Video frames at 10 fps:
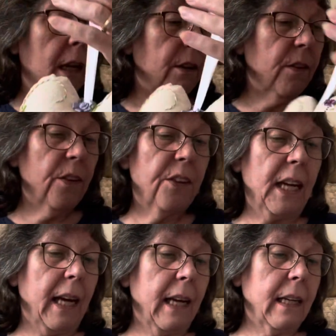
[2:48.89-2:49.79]
And
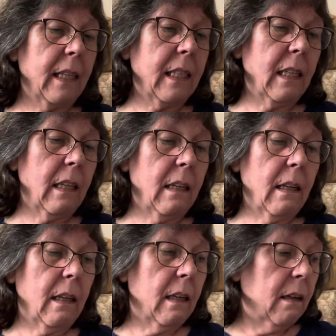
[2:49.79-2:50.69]
that
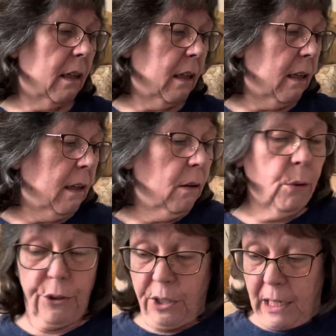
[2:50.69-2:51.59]

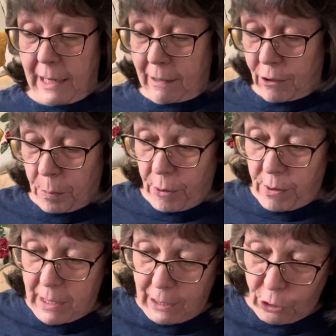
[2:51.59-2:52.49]
was the
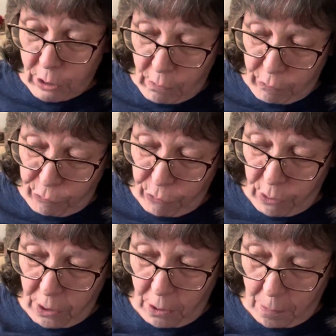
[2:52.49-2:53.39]
inspiration
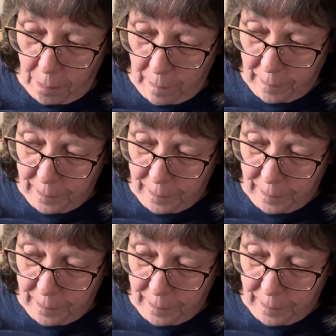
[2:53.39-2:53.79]
from